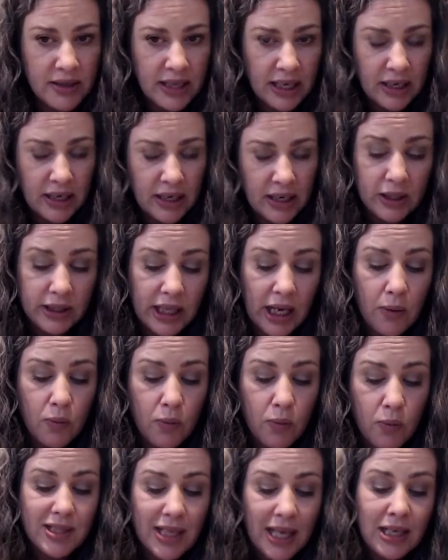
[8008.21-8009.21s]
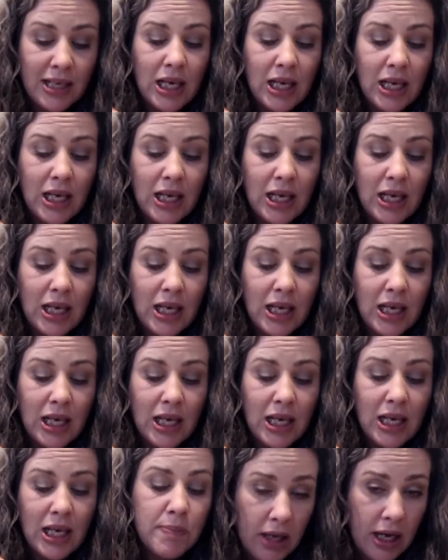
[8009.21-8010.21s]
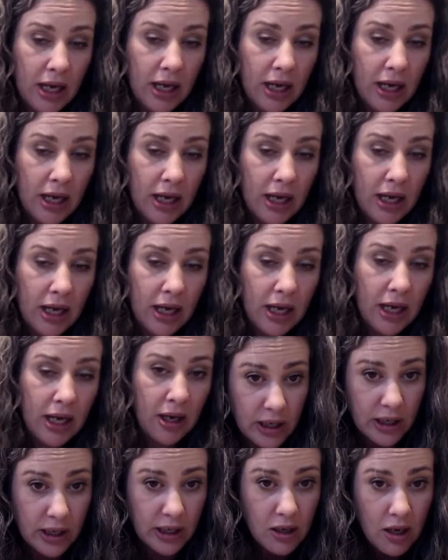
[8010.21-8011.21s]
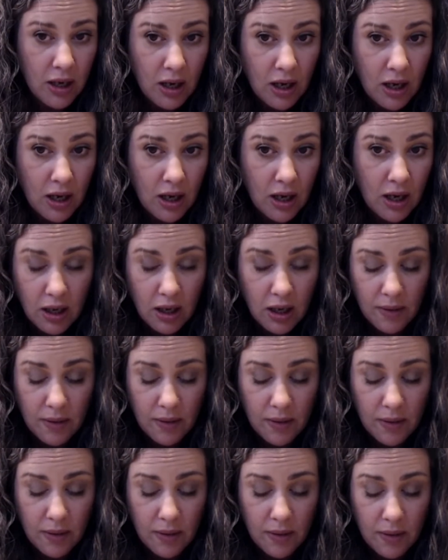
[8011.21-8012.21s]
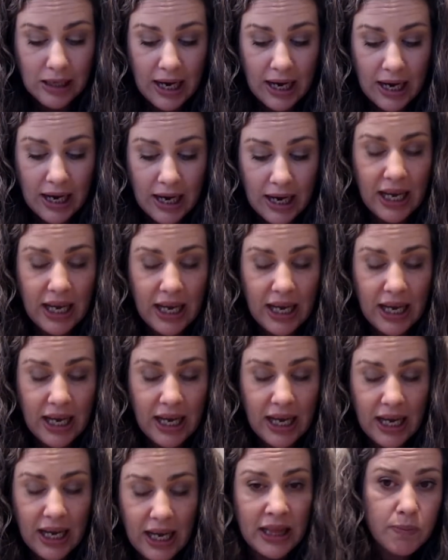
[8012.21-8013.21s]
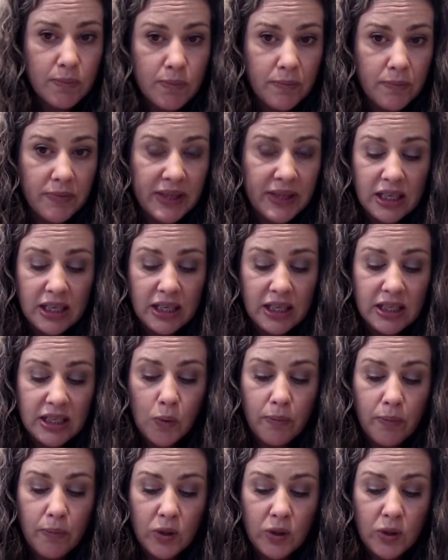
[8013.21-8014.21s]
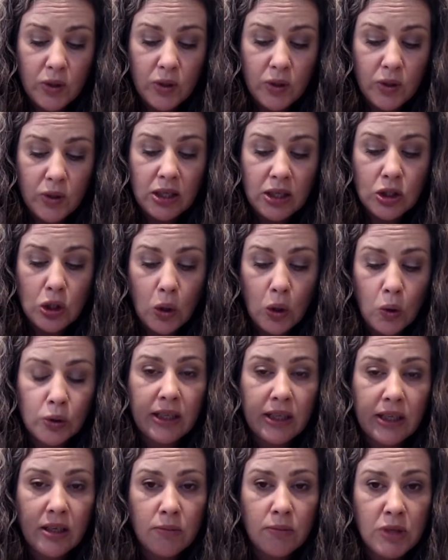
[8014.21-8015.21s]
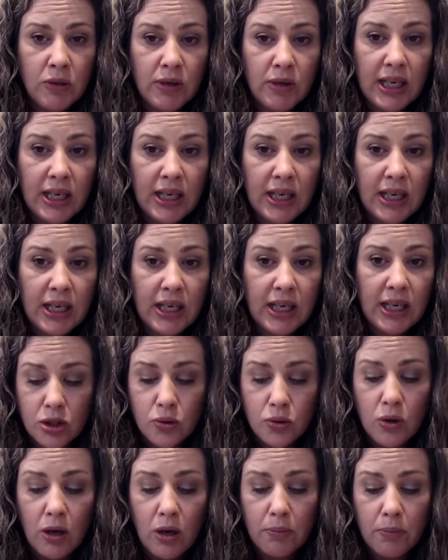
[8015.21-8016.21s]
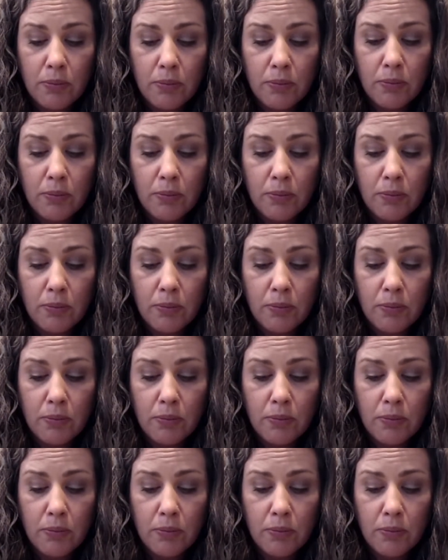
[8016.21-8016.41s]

That what they were saying to him about how they're suffering is a lie, and that is what was being told and communicated to Trump.